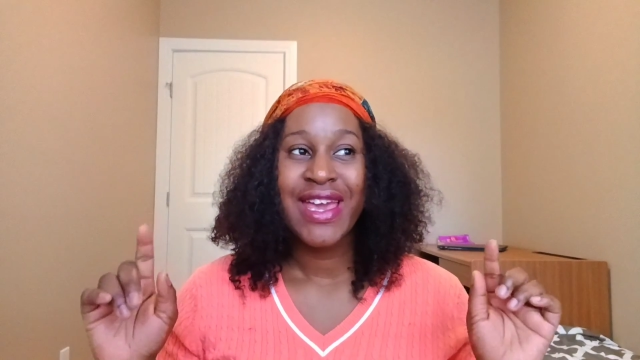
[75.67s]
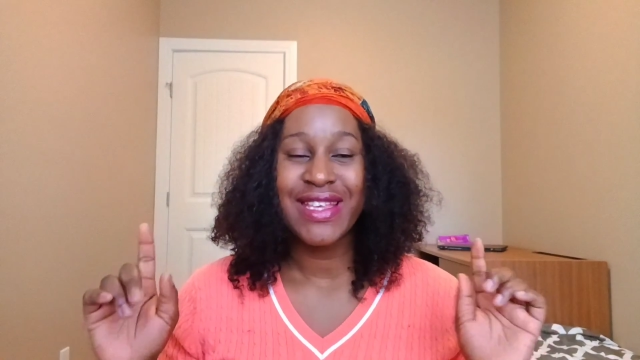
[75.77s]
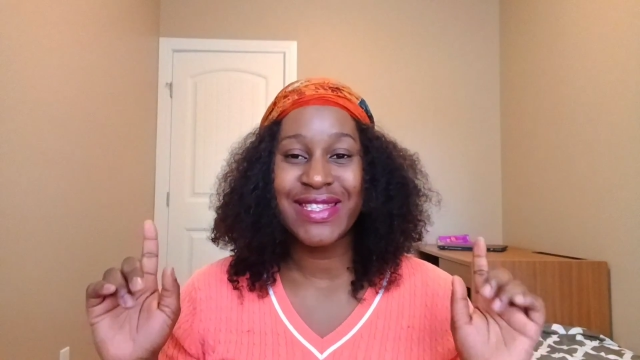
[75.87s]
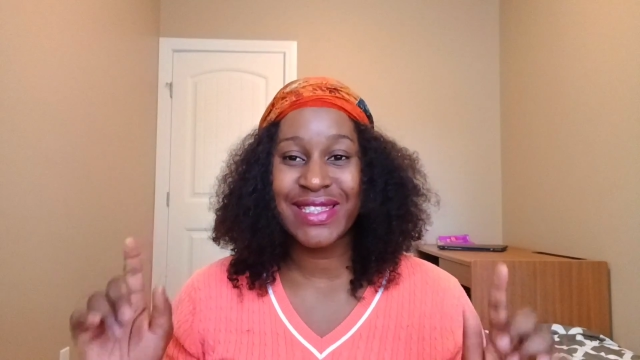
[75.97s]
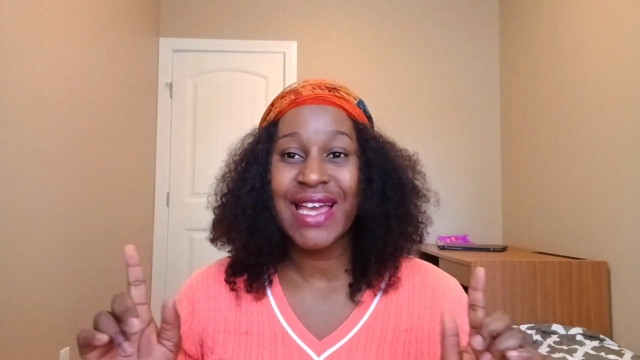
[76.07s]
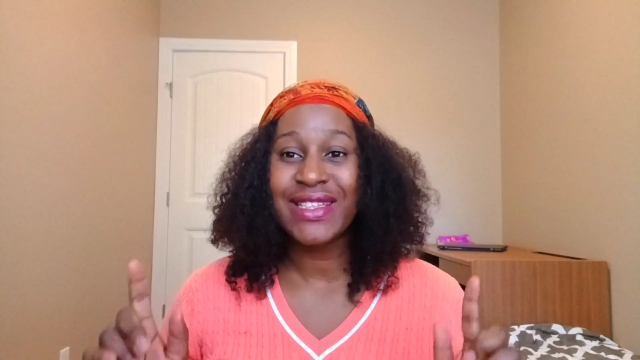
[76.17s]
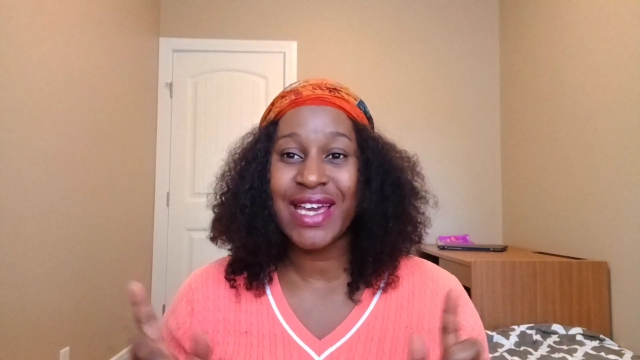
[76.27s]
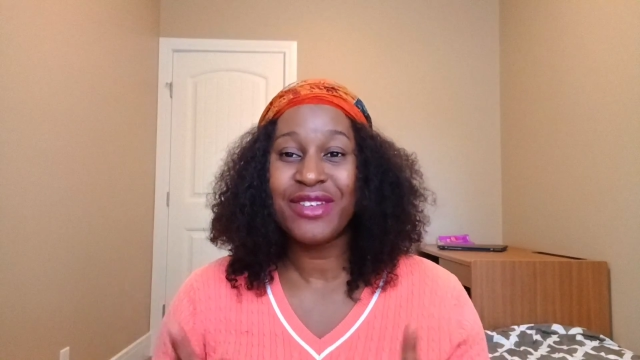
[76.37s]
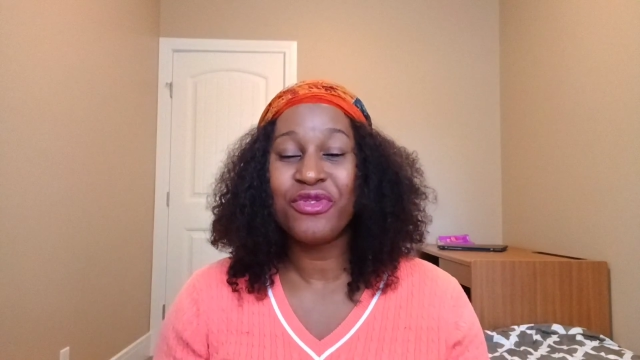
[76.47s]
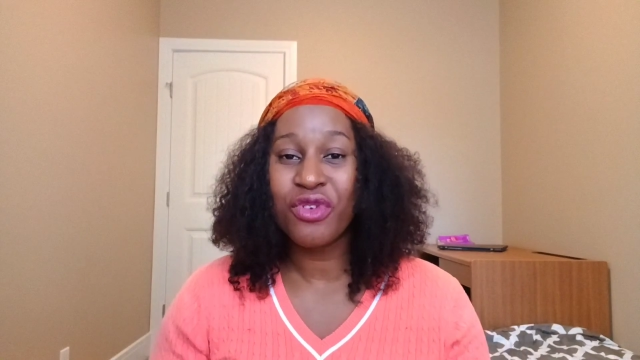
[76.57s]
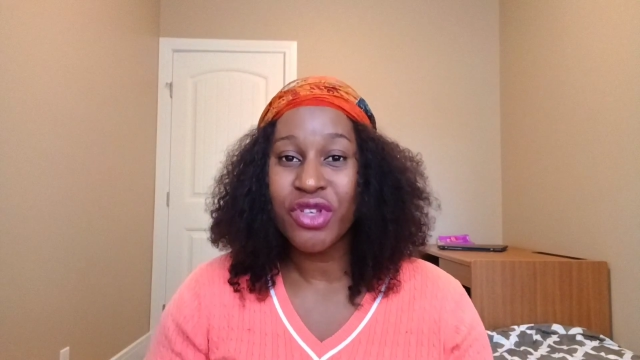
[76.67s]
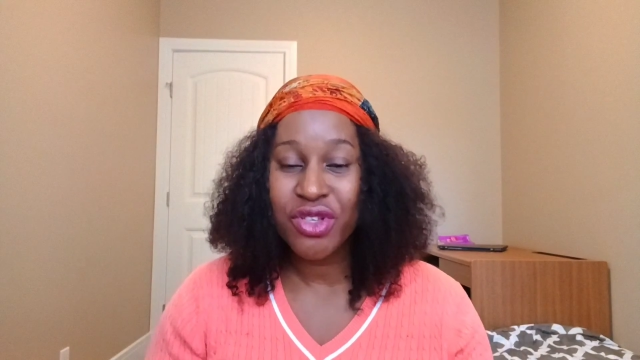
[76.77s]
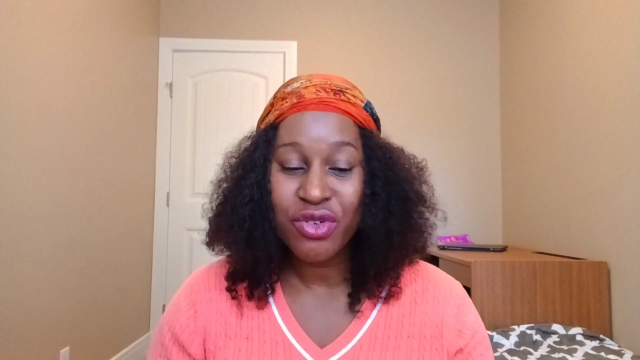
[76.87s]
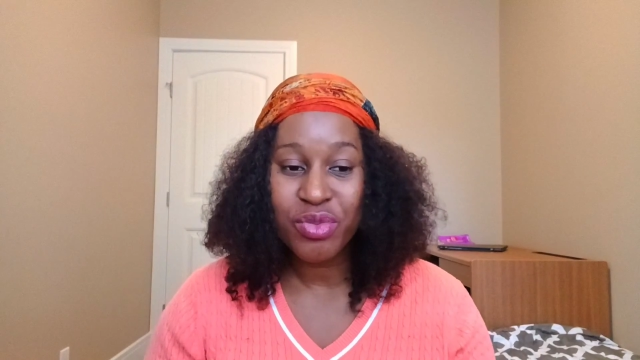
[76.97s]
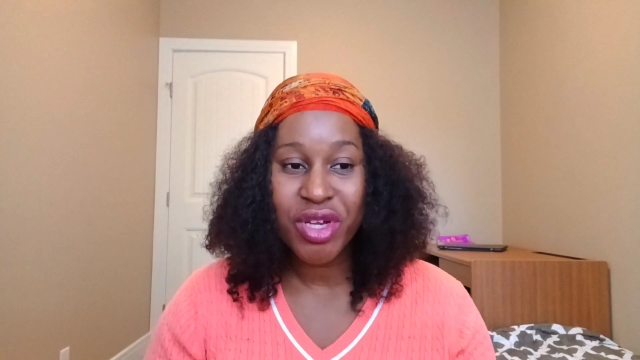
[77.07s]
a standard for
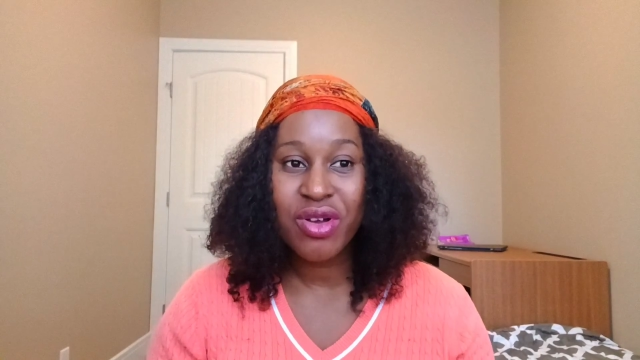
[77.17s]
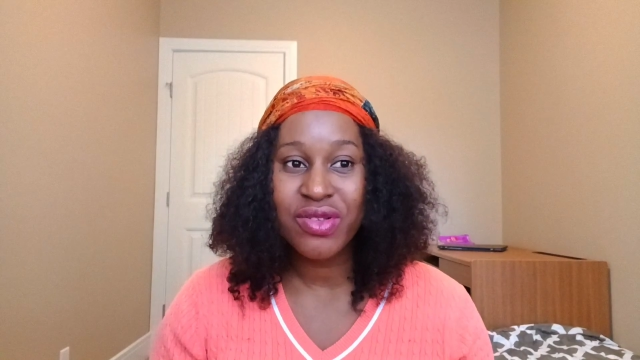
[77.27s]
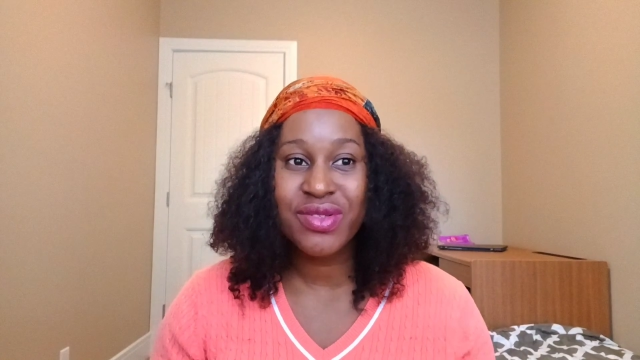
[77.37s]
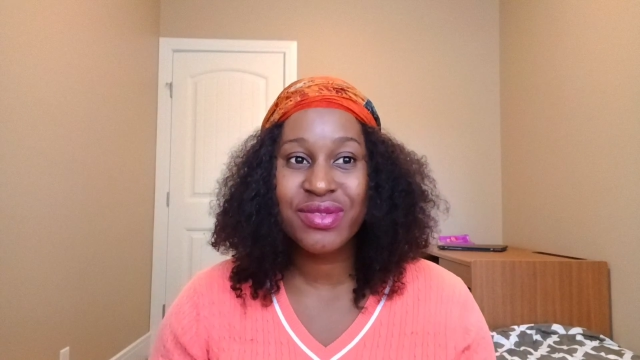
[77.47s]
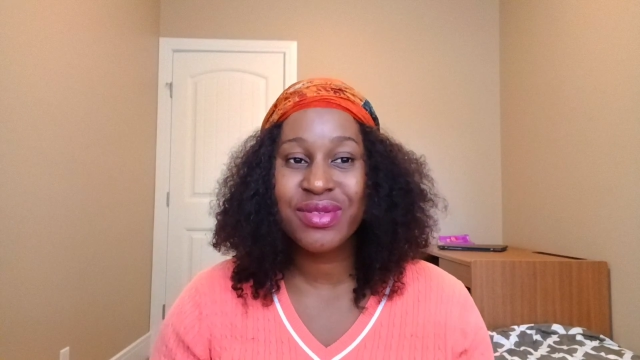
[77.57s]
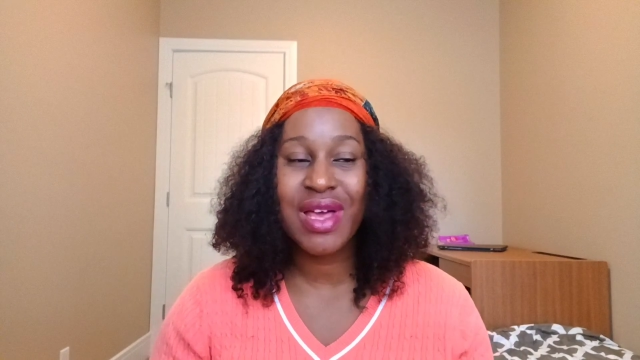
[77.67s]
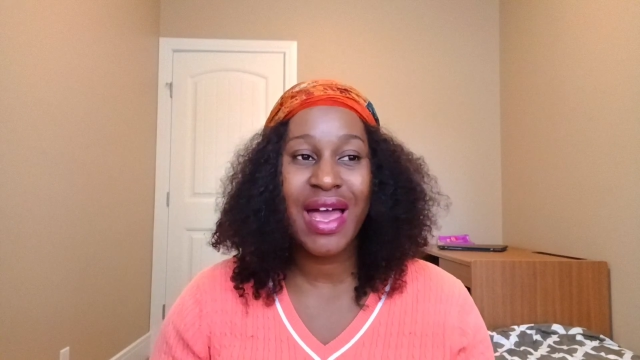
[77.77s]
you, because